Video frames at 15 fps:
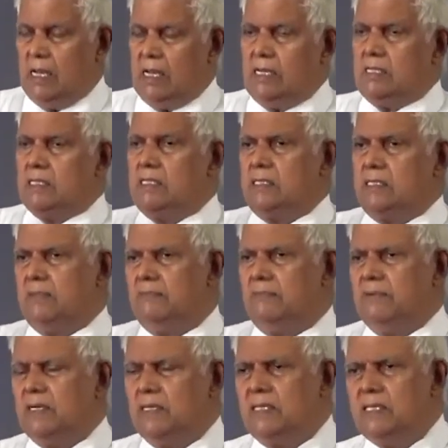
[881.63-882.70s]
Is
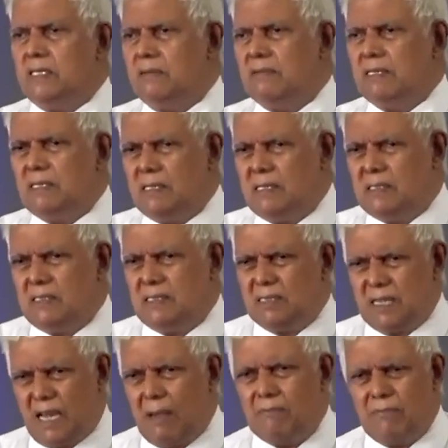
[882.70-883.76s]
it a
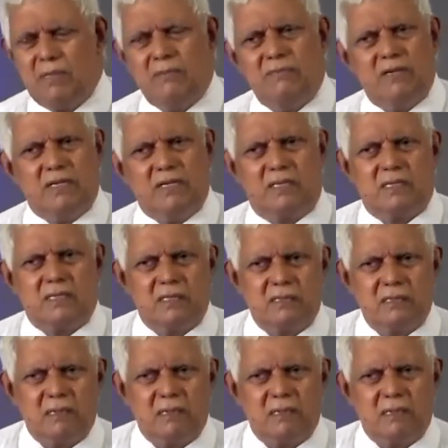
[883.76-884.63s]
gamble worth?